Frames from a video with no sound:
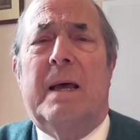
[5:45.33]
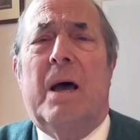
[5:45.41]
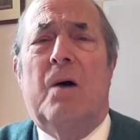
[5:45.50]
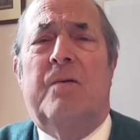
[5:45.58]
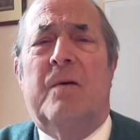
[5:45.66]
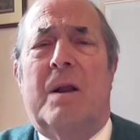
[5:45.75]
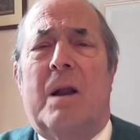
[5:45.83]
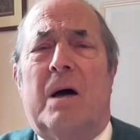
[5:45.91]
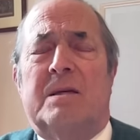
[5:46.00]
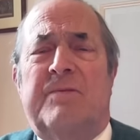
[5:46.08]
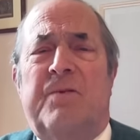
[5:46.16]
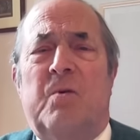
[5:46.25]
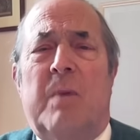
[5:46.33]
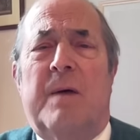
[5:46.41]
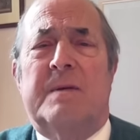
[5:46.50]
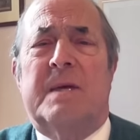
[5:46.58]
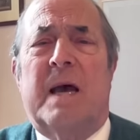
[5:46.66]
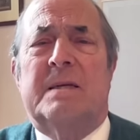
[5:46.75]
over the last few
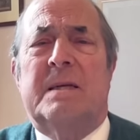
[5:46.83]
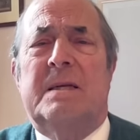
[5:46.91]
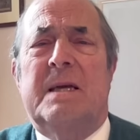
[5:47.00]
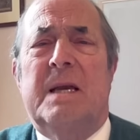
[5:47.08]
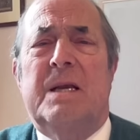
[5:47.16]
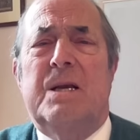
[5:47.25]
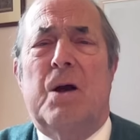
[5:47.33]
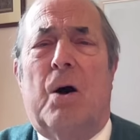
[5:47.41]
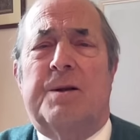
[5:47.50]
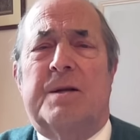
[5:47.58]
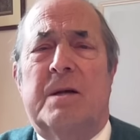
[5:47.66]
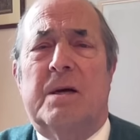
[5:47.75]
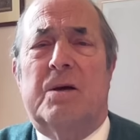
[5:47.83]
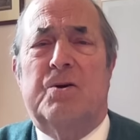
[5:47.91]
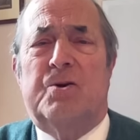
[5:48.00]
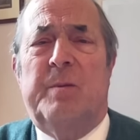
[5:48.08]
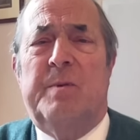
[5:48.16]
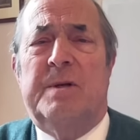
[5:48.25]
months has indeed not
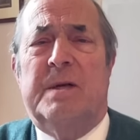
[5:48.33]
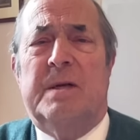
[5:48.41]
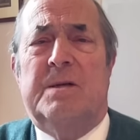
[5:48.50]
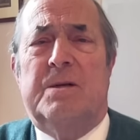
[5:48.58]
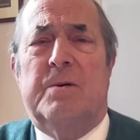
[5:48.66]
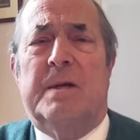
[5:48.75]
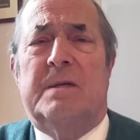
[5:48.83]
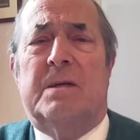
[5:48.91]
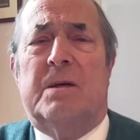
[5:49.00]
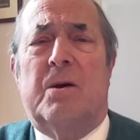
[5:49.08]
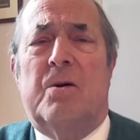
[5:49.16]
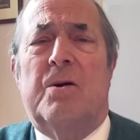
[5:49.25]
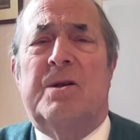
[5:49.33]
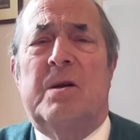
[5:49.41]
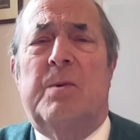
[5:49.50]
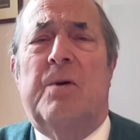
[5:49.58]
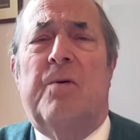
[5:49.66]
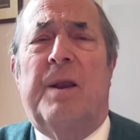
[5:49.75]
contributed to its security,
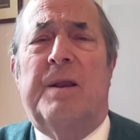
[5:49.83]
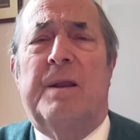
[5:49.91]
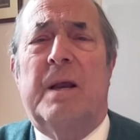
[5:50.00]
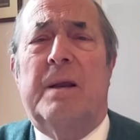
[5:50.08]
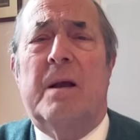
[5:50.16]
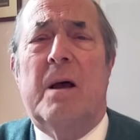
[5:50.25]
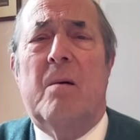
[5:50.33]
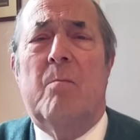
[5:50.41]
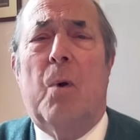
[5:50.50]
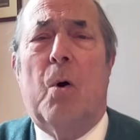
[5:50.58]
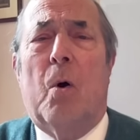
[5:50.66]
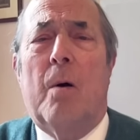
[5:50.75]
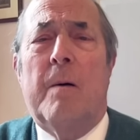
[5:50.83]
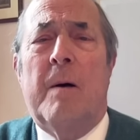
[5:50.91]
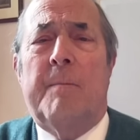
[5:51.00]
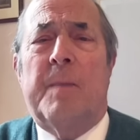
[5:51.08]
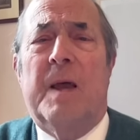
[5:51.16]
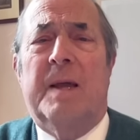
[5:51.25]
but rendered it more
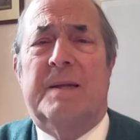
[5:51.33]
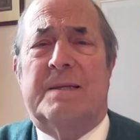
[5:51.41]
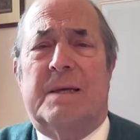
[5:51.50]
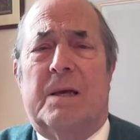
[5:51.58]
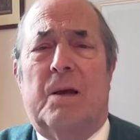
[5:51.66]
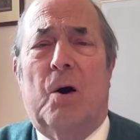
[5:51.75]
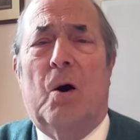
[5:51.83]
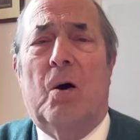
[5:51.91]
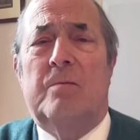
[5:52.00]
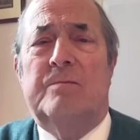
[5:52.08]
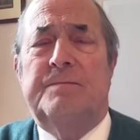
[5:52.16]
insecure.